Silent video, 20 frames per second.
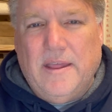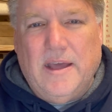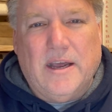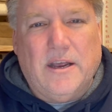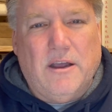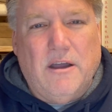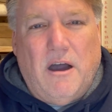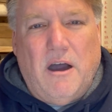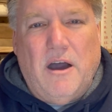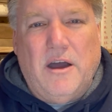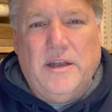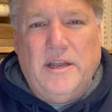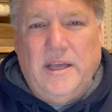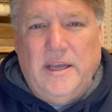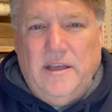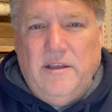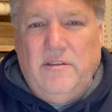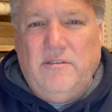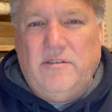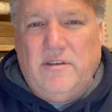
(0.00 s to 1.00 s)
that God
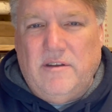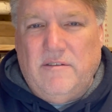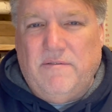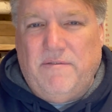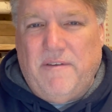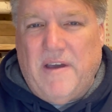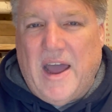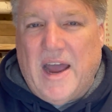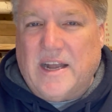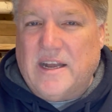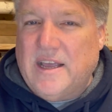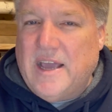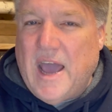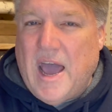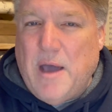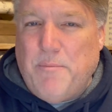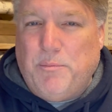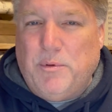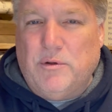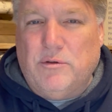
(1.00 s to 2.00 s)
is in fact,
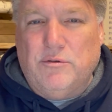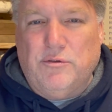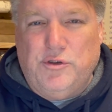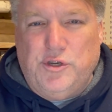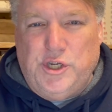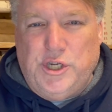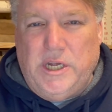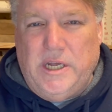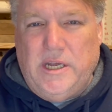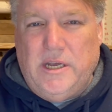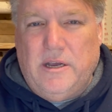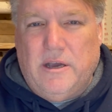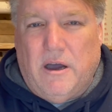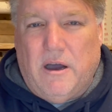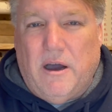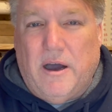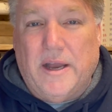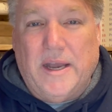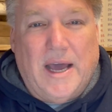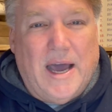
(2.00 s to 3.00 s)
capital G
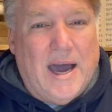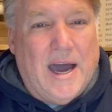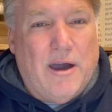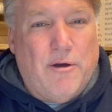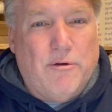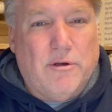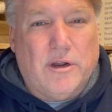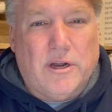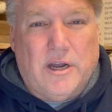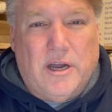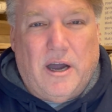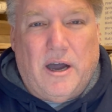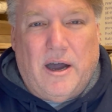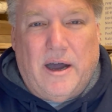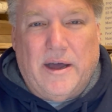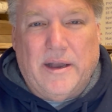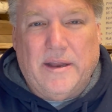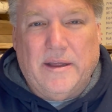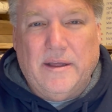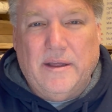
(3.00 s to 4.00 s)
God, our God,